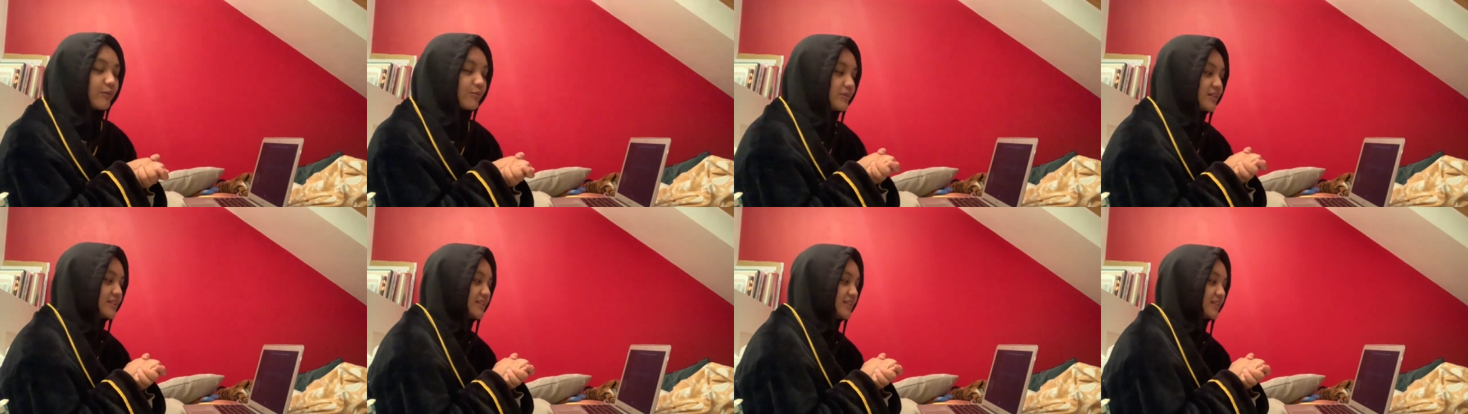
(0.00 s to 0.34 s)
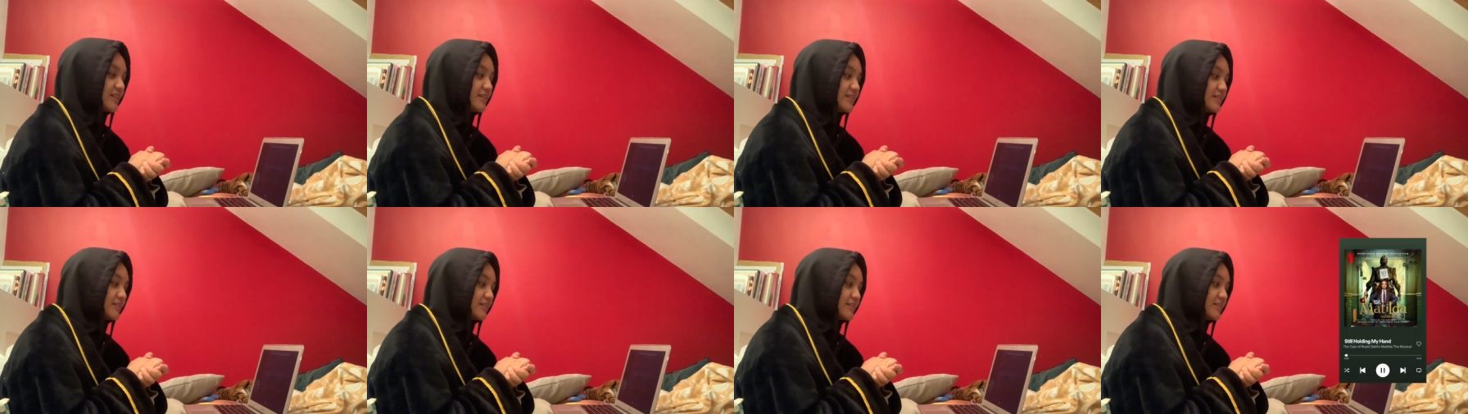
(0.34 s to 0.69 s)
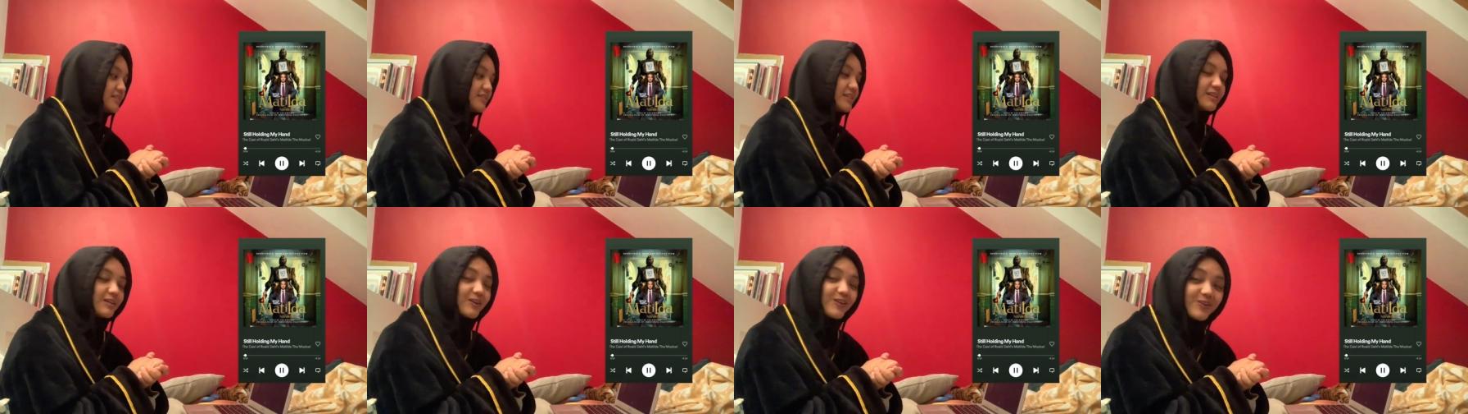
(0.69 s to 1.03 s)
which is
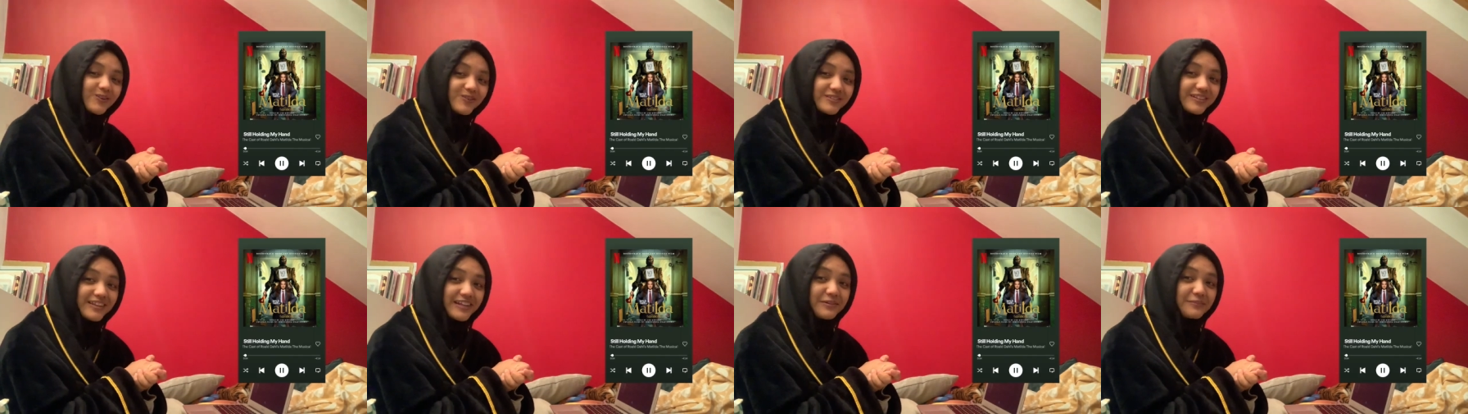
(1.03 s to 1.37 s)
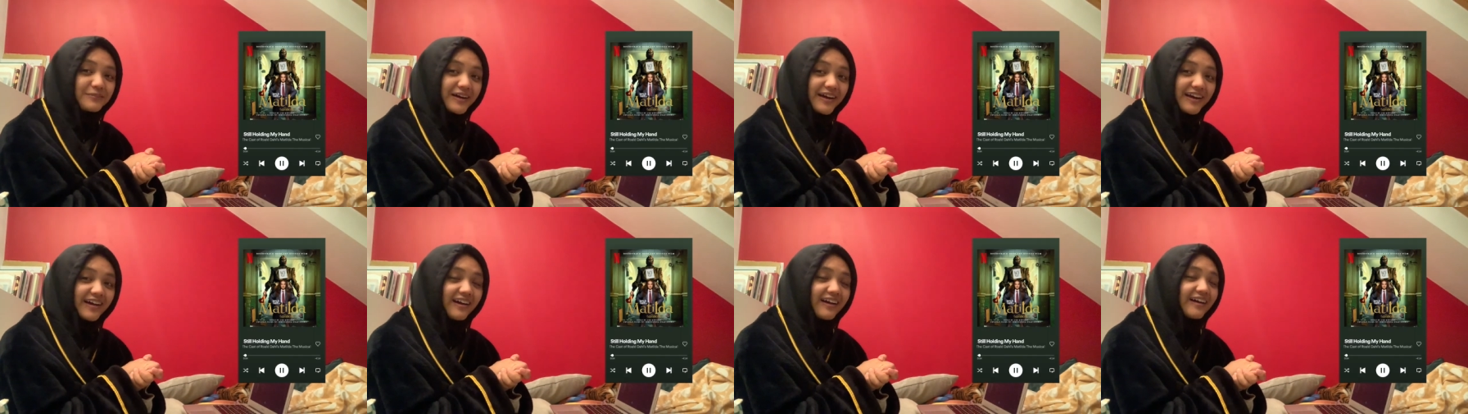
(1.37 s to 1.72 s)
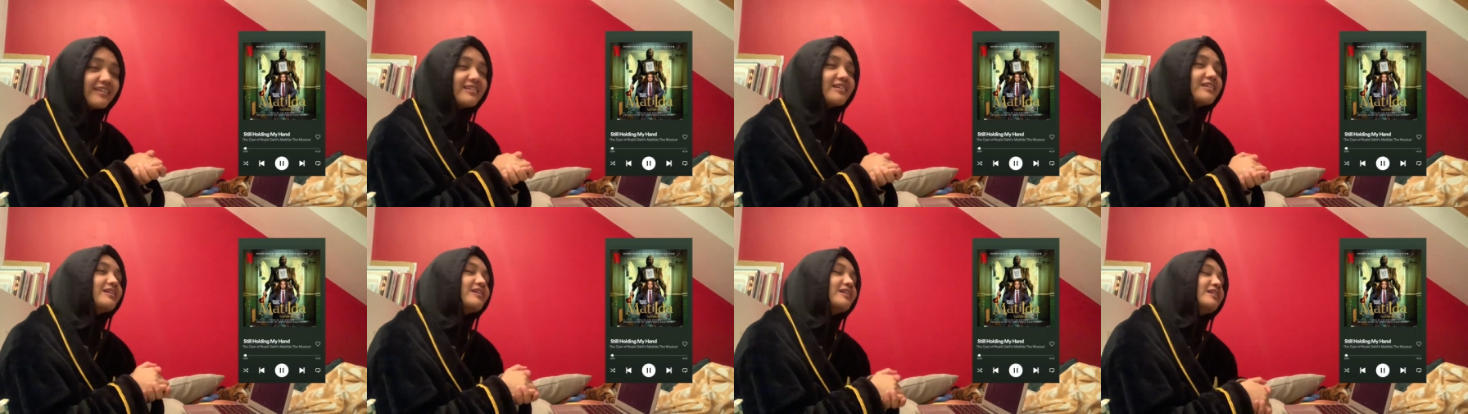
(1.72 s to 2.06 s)
Still Holding My
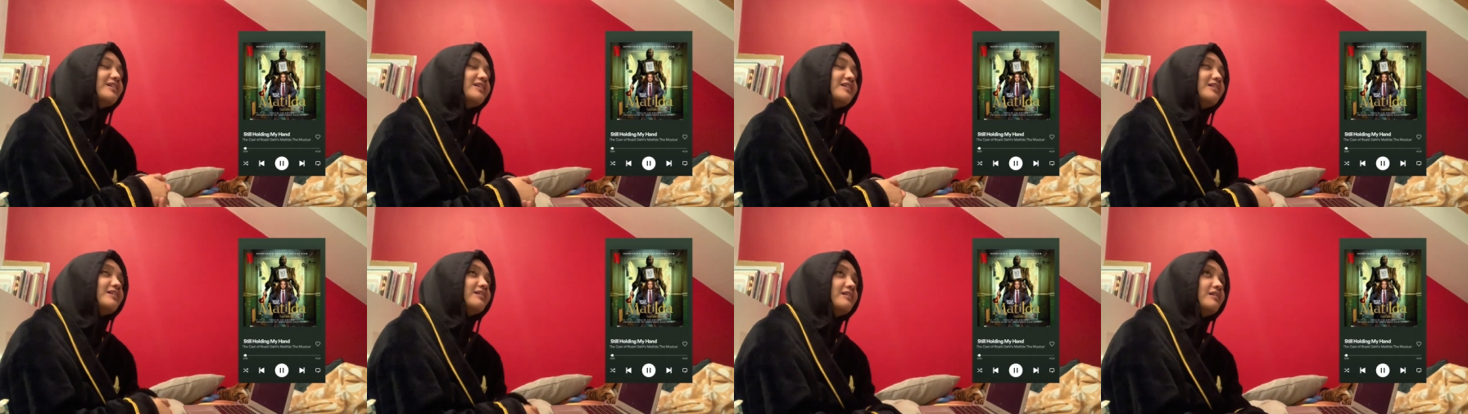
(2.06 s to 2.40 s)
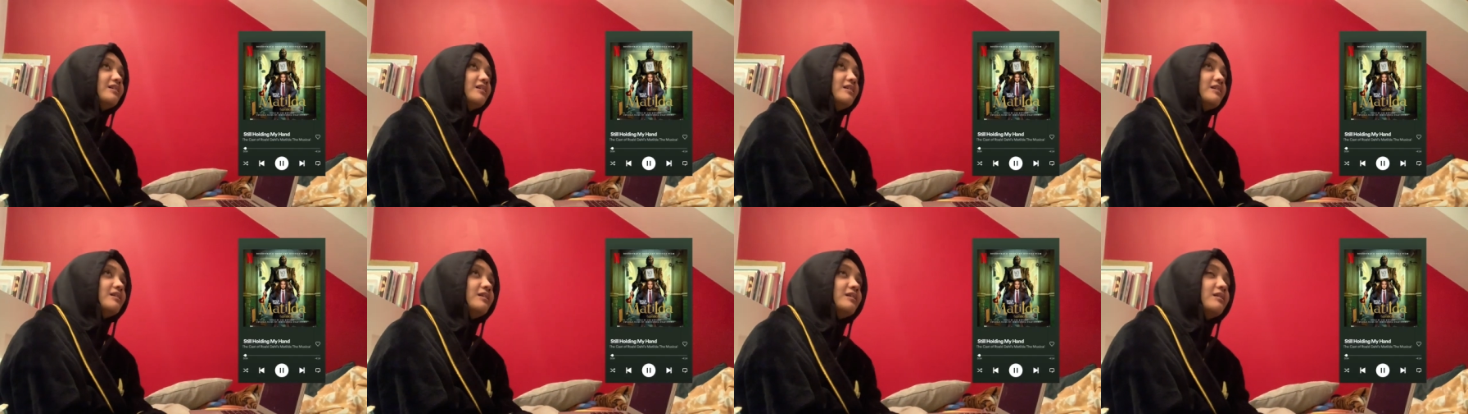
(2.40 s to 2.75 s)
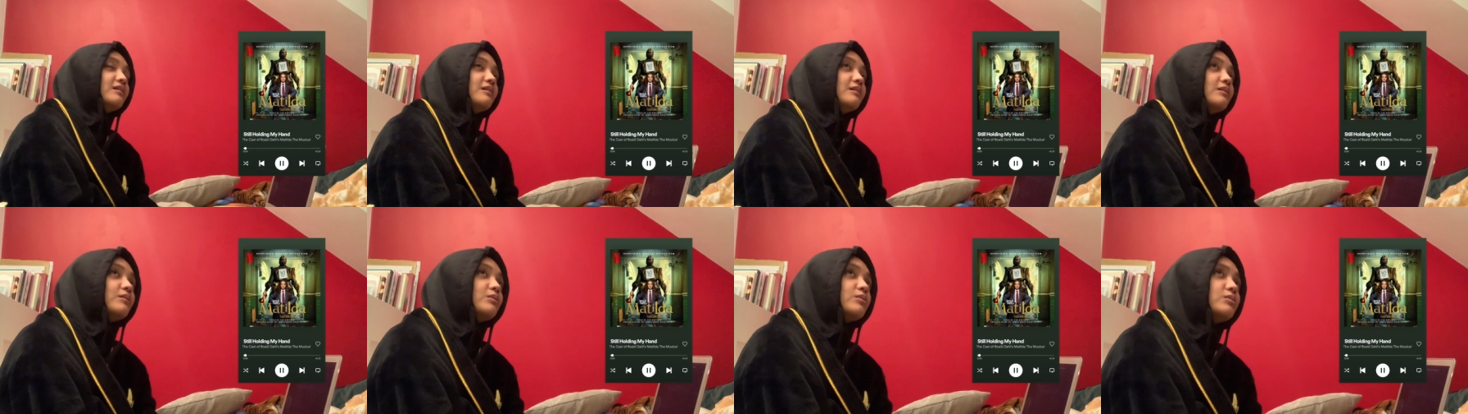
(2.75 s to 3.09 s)
Hand.
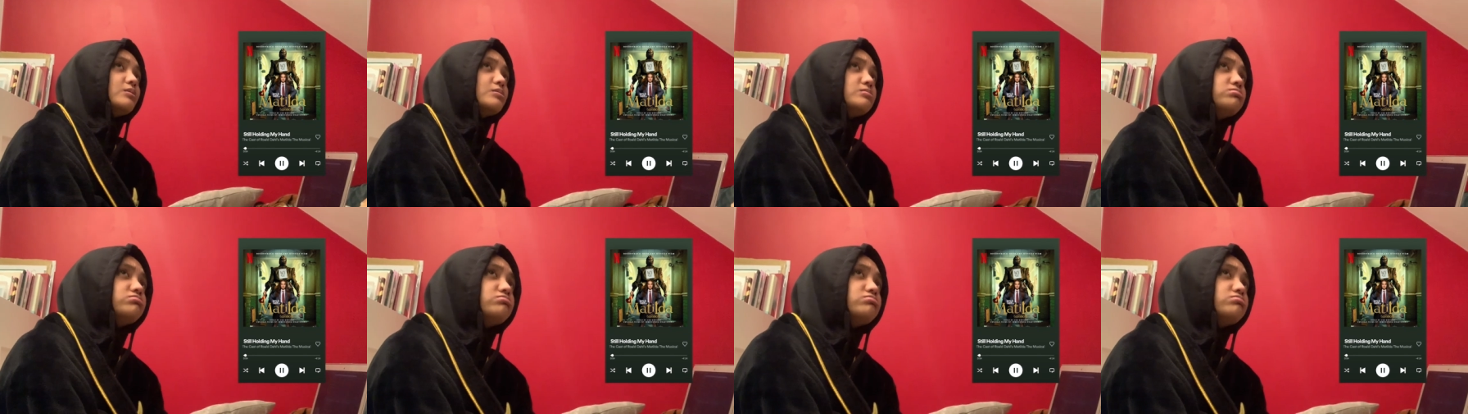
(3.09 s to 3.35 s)
Oof.